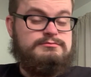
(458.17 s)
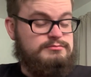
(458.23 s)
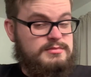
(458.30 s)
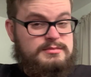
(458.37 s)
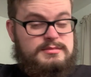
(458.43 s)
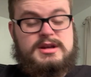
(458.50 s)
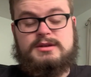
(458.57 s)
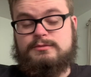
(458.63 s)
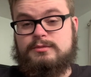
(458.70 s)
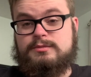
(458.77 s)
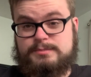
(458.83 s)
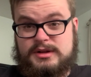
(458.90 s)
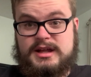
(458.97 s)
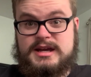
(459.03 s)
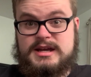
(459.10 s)
I mean,
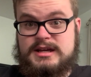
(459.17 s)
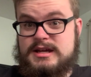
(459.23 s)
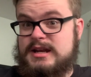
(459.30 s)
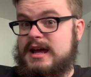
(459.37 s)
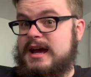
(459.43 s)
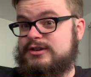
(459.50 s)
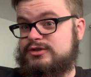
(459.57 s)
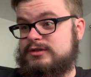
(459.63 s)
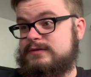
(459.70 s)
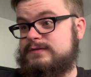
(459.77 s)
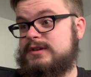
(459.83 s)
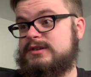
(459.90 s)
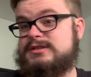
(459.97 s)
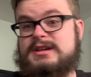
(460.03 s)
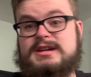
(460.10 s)
playing it actually
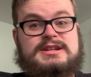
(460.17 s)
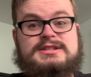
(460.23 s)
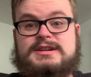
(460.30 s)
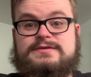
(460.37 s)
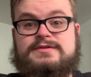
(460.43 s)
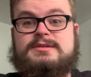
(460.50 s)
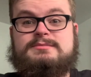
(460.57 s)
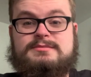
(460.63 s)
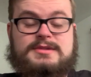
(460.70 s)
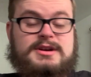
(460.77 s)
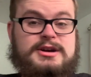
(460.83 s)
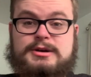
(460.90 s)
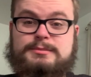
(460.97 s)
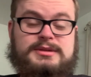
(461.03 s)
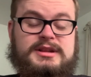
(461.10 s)
feels like a
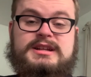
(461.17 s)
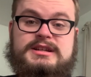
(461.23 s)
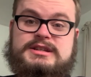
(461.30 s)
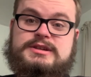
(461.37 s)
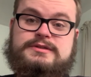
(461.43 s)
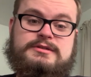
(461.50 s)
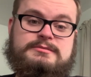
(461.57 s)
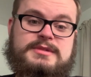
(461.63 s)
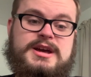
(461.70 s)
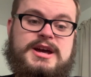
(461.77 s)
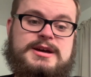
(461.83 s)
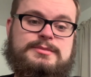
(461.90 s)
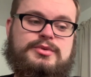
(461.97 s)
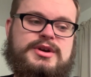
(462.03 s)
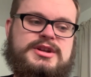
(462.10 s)
completely different
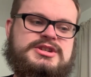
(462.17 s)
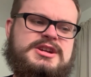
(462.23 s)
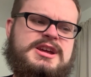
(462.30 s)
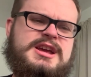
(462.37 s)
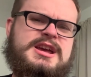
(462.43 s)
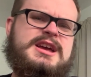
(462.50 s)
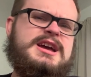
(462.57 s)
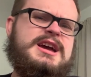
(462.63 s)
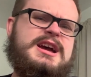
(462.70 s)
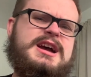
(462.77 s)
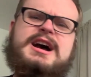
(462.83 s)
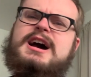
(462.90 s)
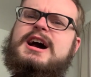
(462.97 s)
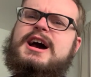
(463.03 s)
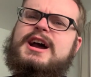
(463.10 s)
map, which
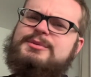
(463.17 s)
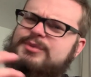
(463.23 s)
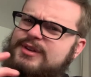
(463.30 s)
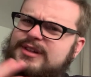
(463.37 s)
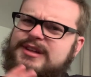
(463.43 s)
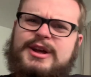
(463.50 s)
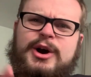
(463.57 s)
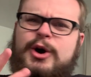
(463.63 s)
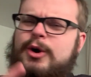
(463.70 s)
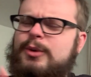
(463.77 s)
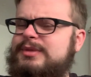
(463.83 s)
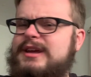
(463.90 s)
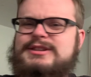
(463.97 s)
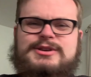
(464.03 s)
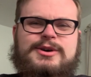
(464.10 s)
I really hope
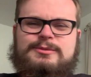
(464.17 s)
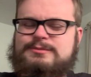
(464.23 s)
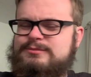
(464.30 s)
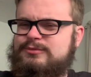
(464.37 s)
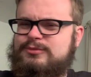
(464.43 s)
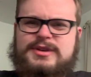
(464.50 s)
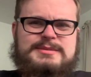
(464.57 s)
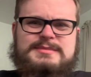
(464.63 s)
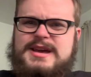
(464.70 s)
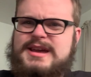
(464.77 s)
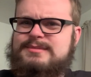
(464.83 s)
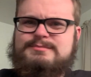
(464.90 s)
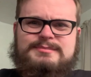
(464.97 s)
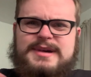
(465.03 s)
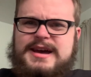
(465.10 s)
they don't remake
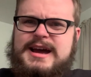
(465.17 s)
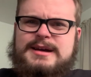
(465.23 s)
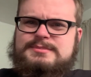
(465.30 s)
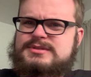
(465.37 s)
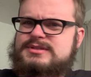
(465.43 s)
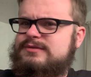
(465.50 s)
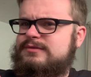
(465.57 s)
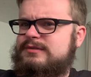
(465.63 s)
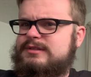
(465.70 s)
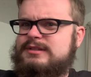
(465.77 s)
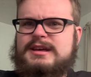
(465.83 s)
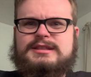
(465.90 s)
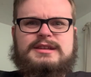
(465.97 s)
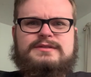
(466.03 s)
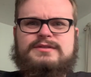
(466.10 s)
maps
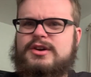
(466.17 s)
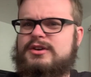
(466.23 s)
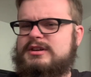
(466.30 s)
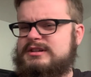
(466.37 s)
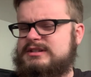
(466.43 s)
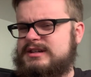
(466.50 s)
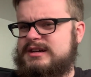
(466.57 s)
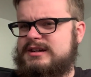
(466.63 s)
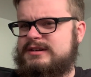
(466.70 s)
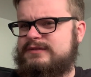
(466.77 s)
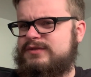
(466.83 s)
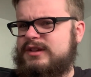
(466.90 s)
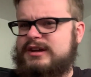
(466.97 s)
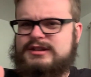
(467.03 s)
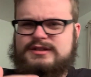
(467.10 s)
that they've already done for
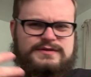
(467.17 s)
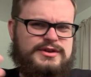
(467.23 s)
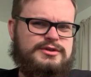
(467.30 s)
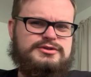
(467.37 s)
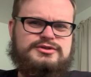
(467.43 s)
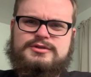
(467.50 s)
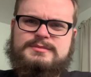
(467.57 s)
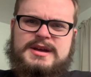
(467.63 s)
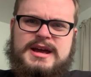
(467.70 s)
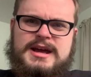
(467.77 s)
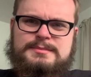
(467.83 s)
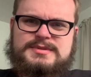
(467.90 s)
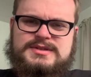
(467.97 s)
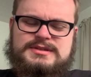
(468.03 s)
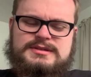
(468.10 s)
like the future
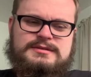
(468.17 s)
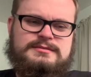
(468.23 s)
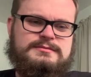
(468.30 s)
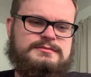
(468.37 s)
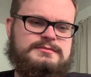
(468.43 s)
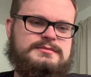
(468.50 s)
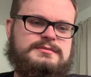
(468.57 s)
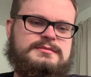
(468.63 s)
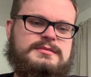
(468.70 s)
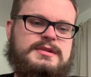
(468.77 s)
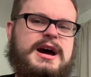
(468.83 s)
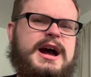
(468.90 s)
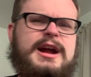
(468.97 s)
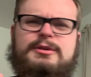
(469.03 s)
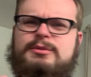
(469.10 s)
maps.
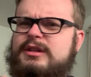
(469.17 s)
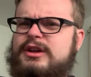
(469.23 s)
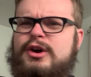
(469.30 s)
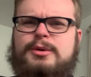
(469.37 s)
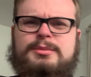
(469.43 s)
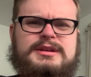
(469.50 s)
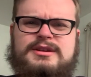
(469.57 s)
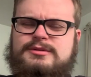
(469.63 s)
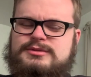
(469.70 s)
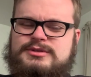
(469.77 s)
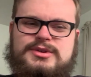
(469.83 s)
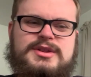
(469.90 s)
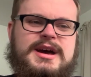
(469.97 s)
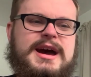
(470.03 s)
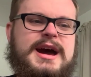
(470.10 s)
I really hope they don't do
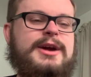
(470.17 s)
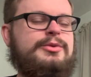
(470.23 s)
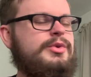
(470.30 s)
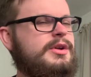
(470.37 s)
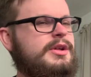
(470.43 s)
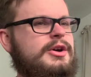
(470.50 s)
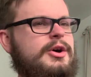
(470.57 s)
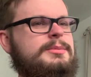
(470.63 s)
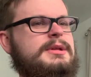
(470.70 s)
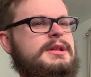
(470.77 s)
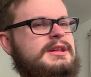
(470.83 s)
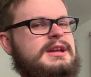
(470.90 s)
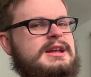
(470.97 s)
that. I really hope that